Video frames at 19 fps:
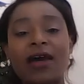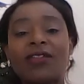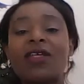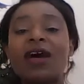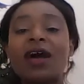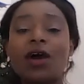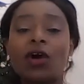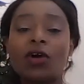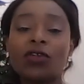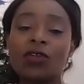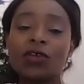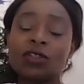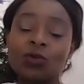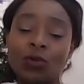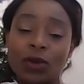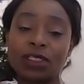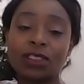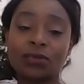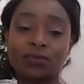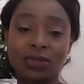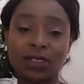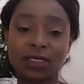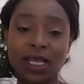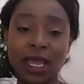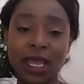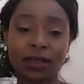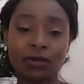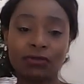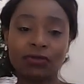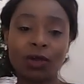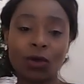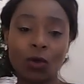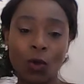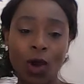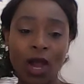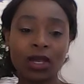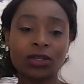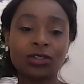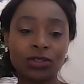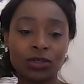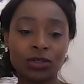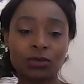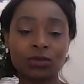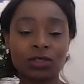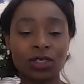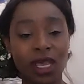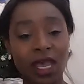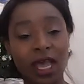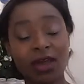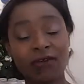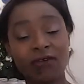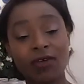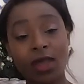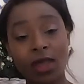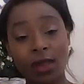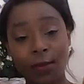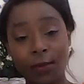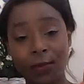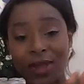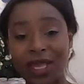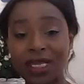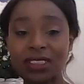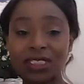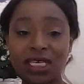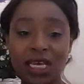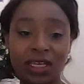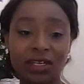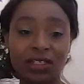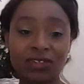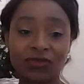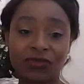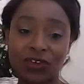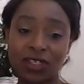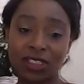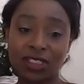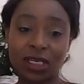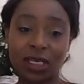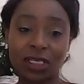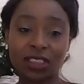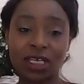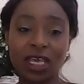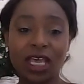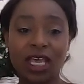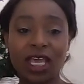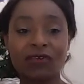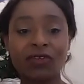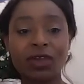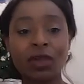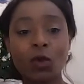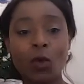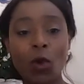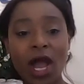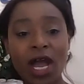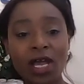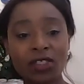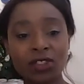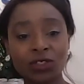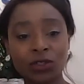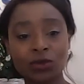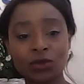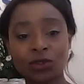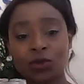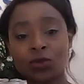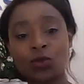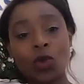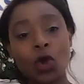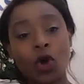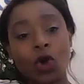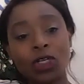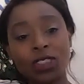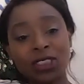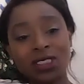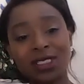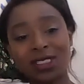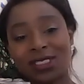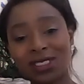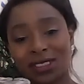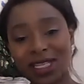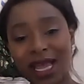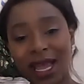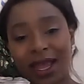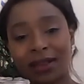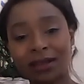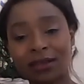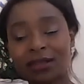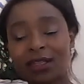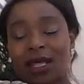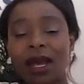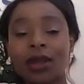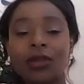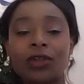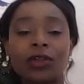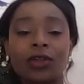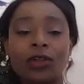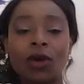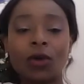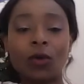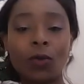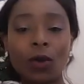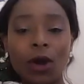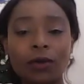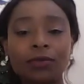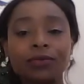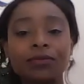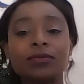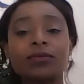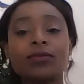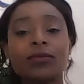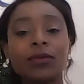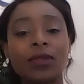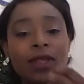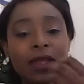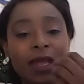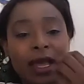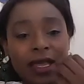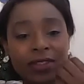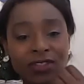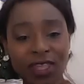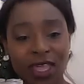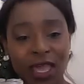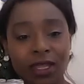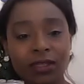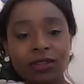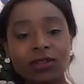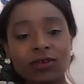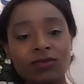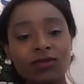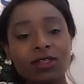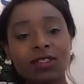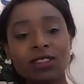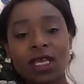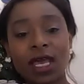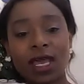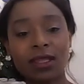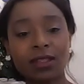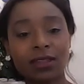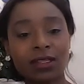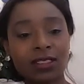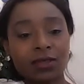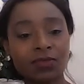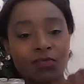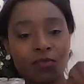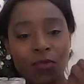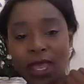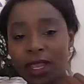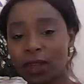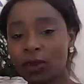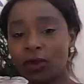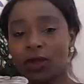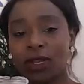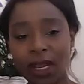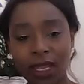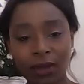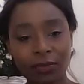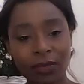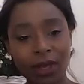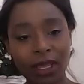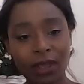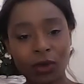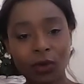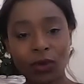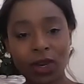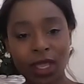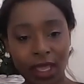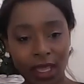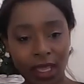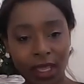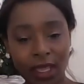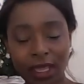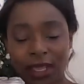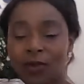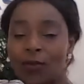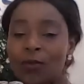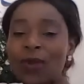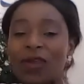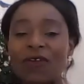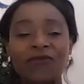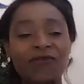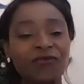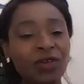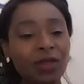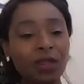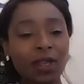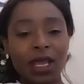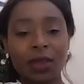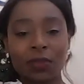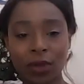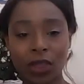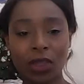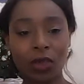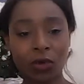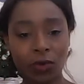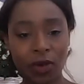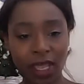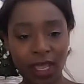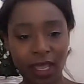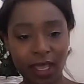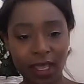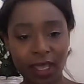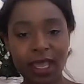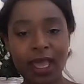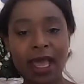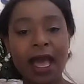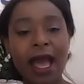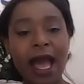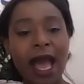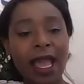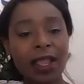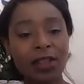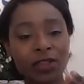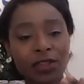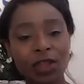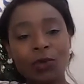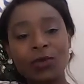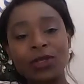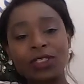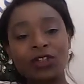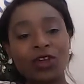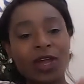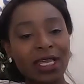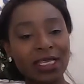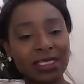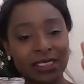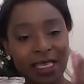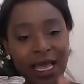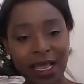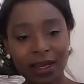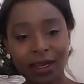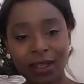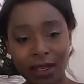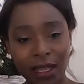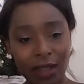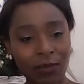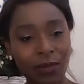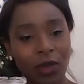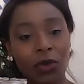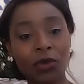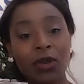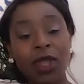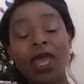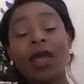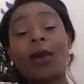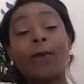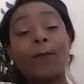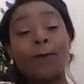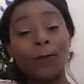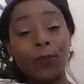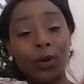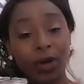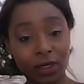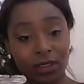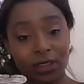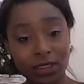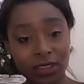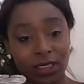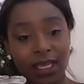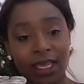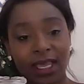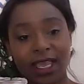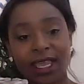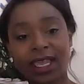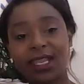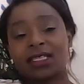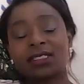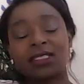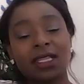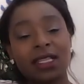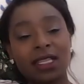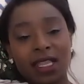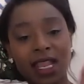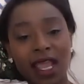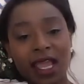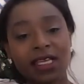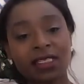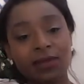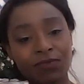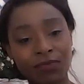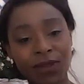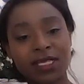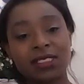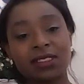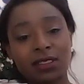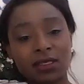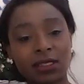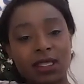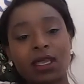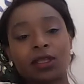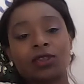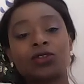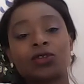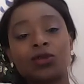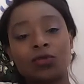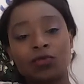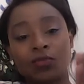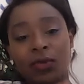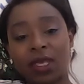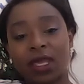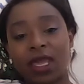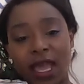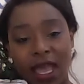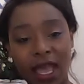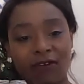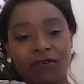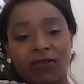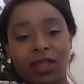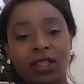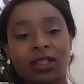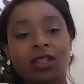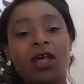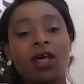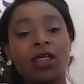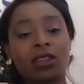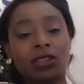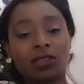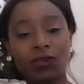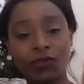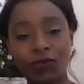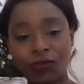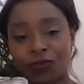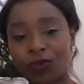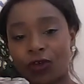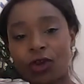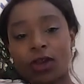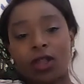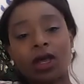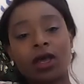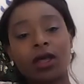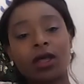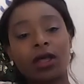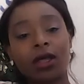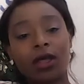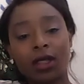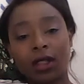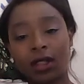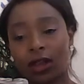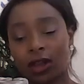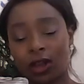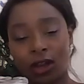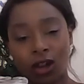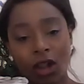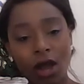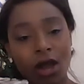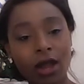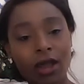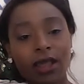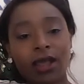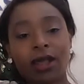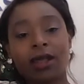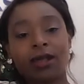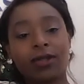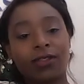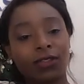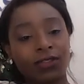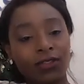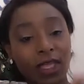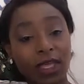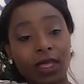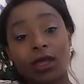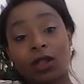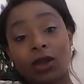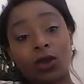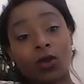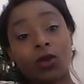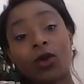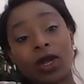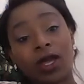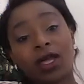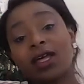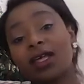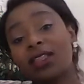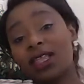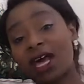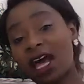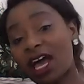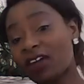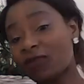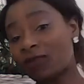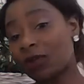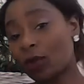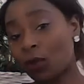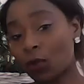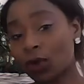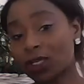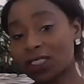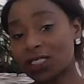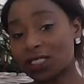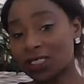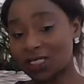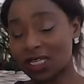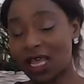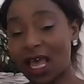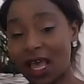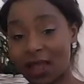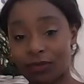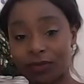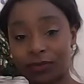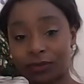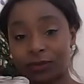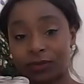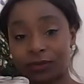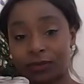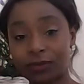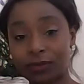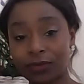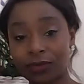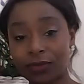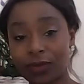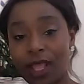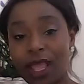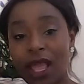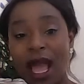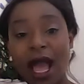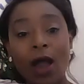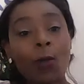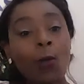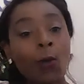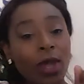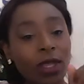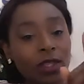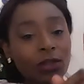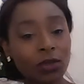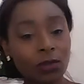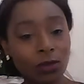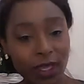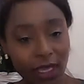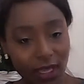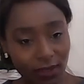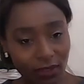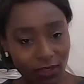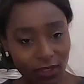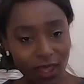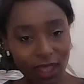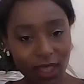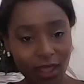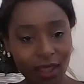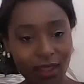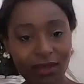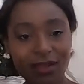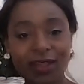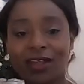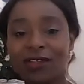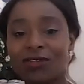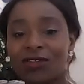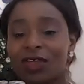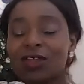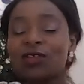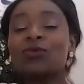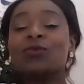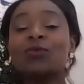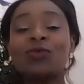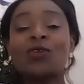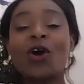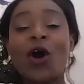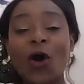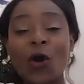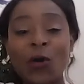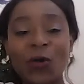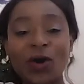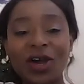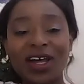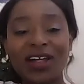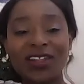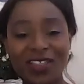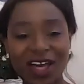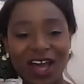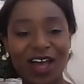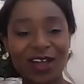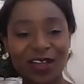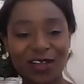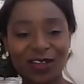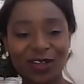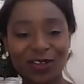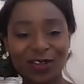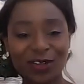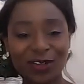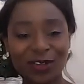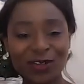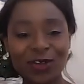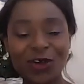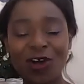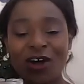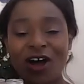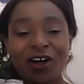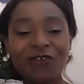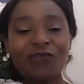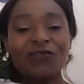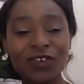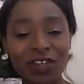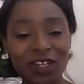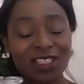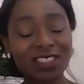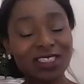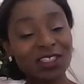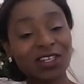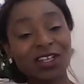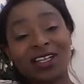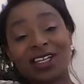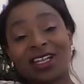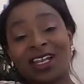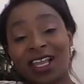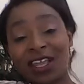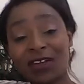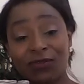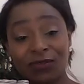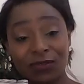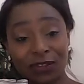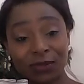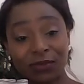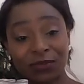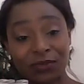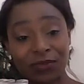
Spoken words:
And that other 20% requires you to have maintenance visits. It requires you to understand that, you know what, at the end of the day, this may look like my own hair. It may feel like my own hair. I know it's not exactly like my own hair, but it is the next best thing to me having the fuller, longer, thicker look that I've been wanting to have. And when you get there, then you know that your confidence is going to lift.